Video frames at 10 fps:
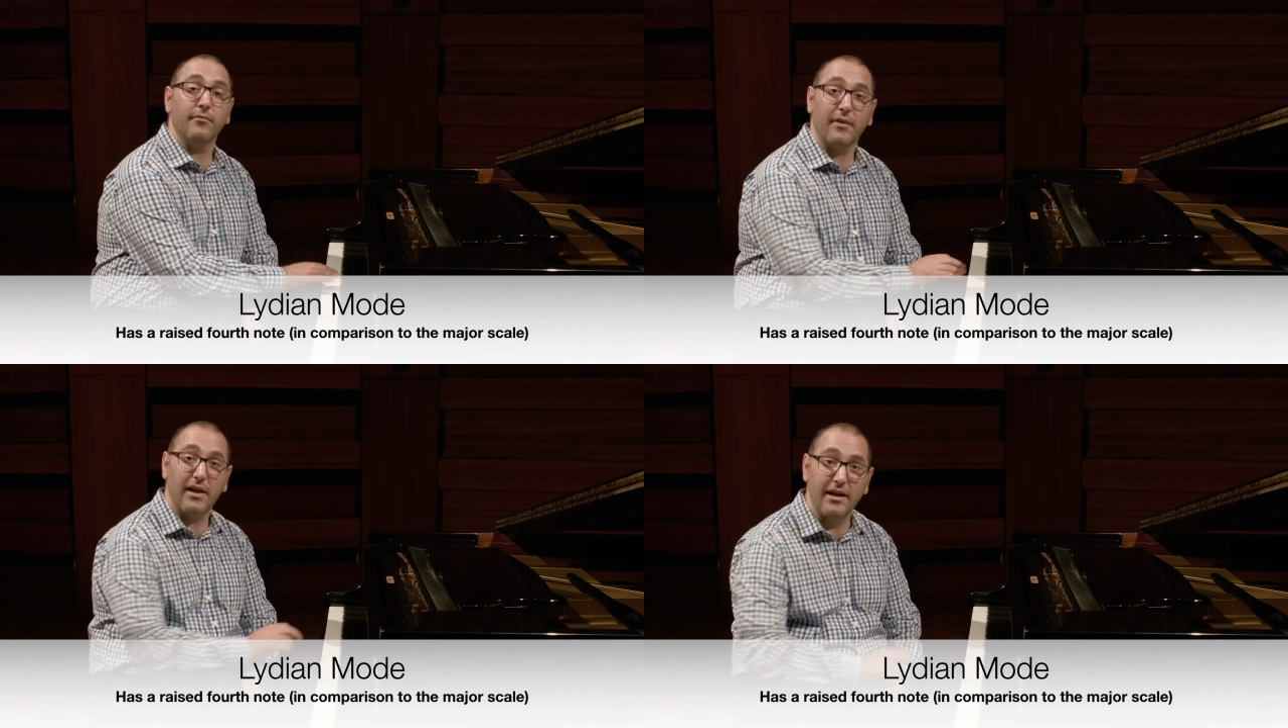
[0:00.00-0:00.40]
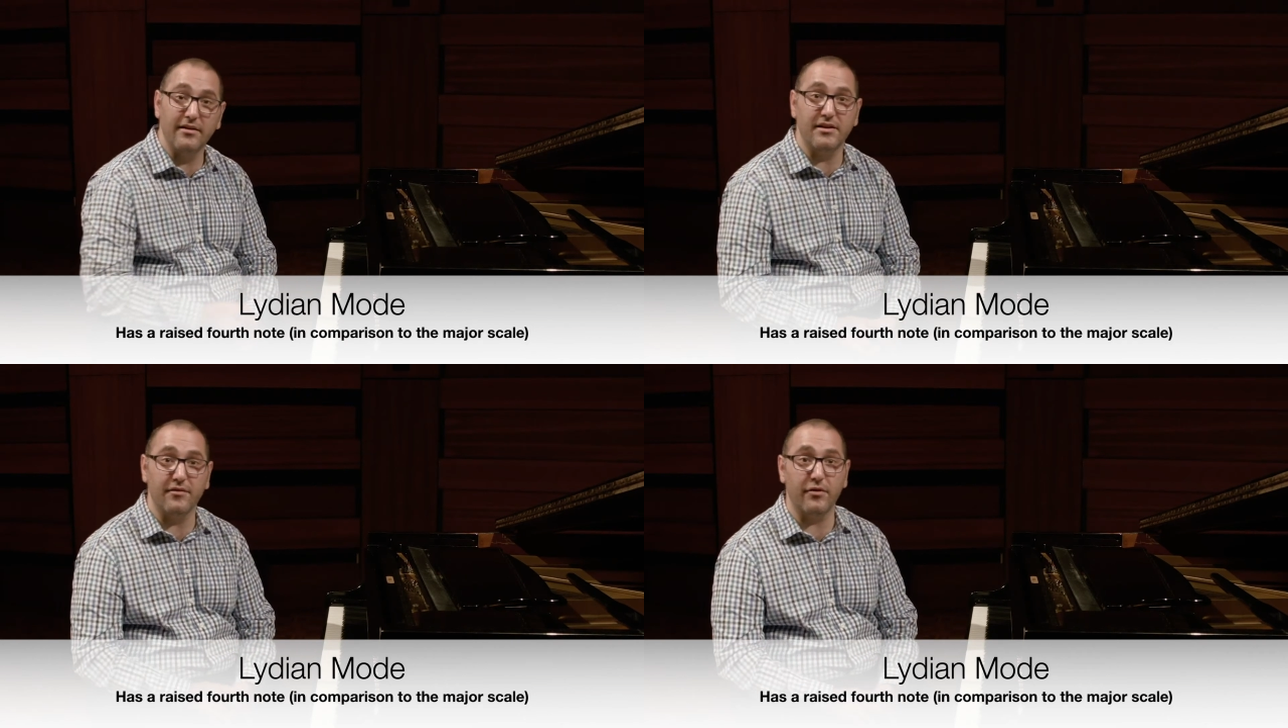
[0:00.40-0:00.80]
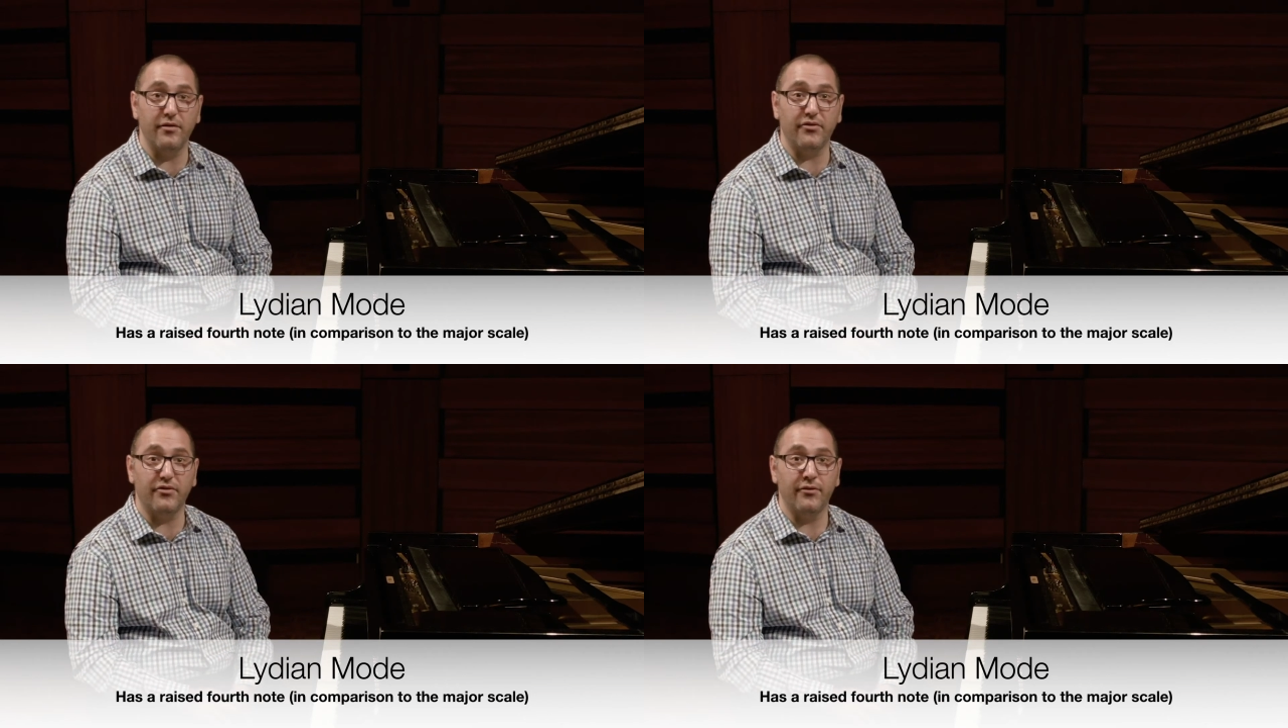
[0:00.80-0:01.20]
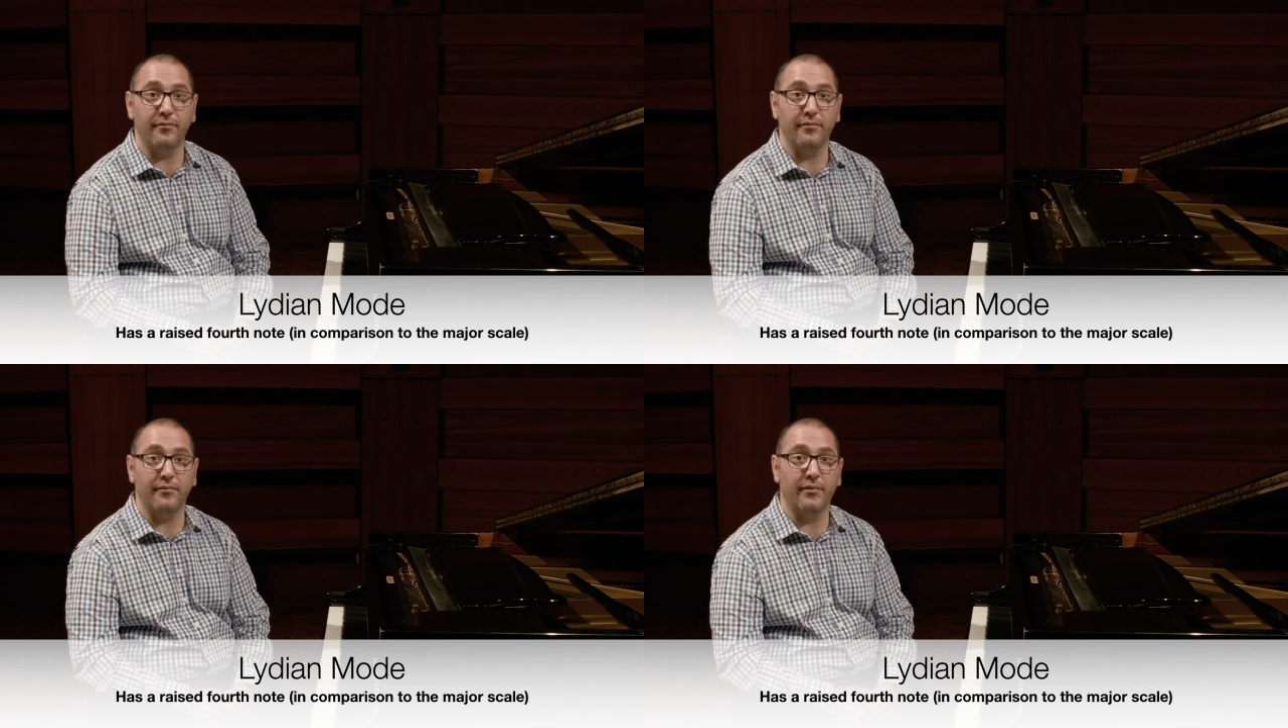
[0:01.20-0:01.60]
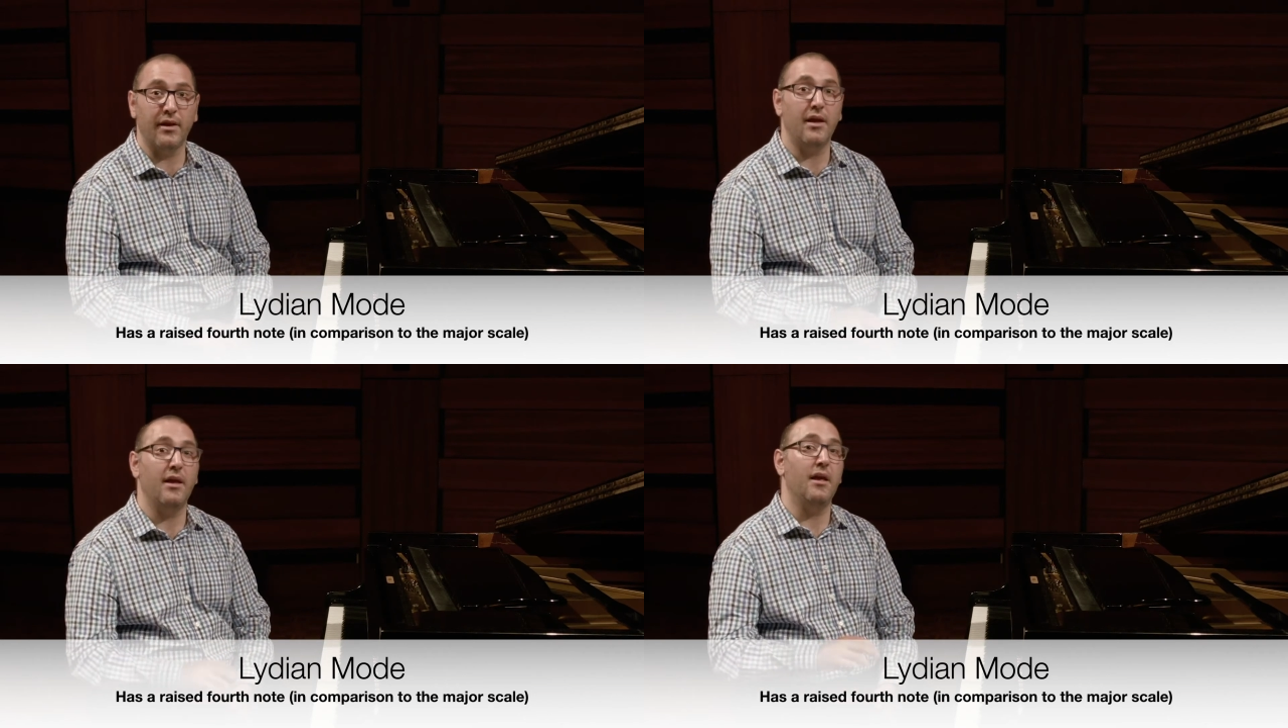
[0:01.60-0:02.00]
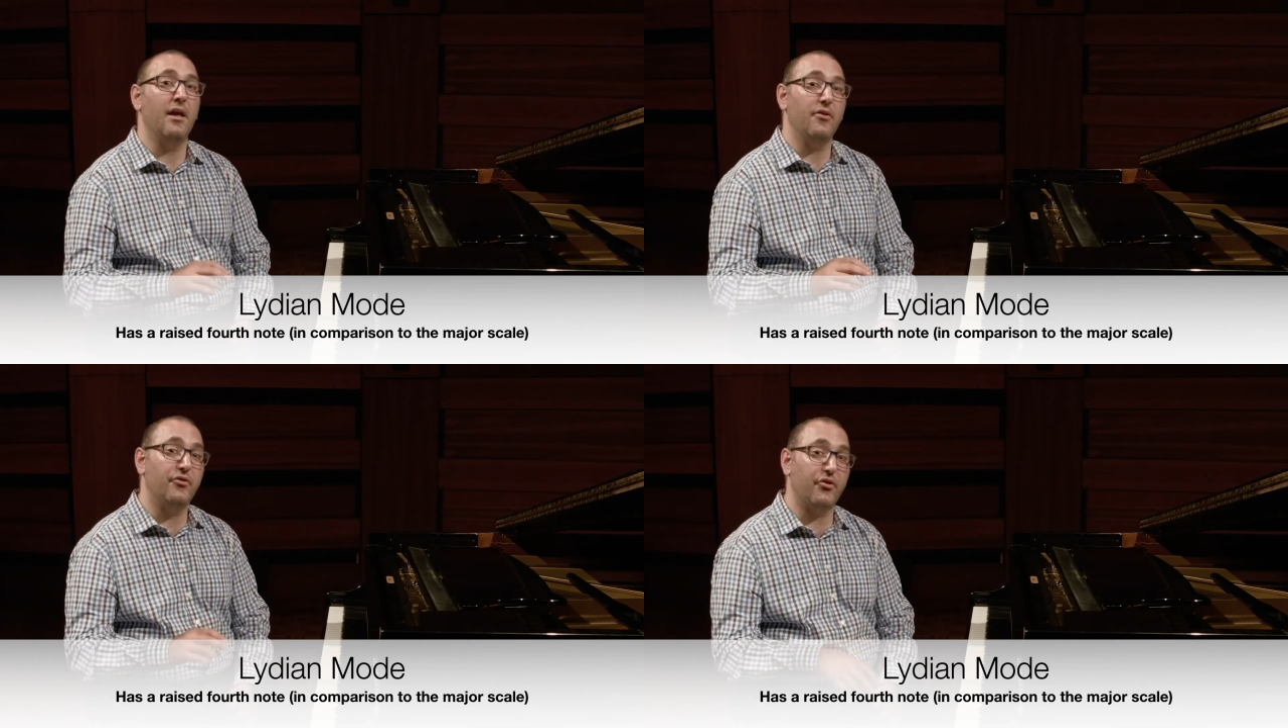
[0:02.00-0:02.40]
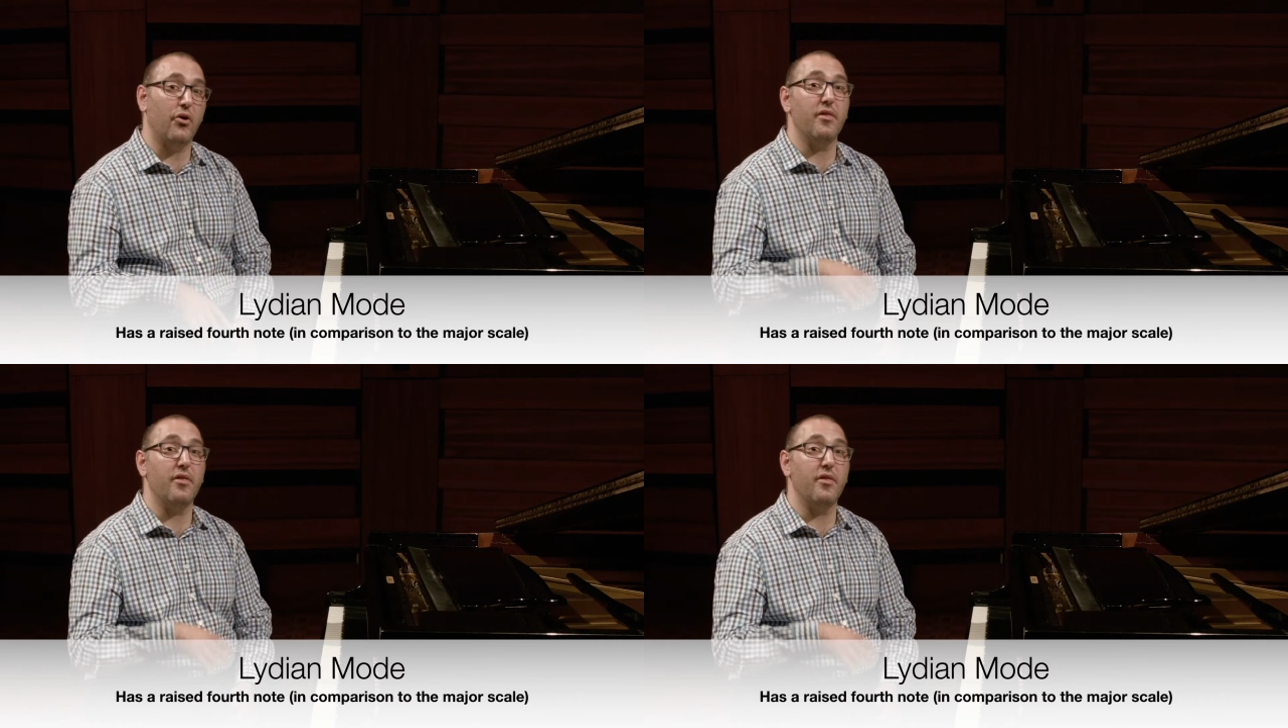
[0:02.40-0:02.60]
Hear the difference? So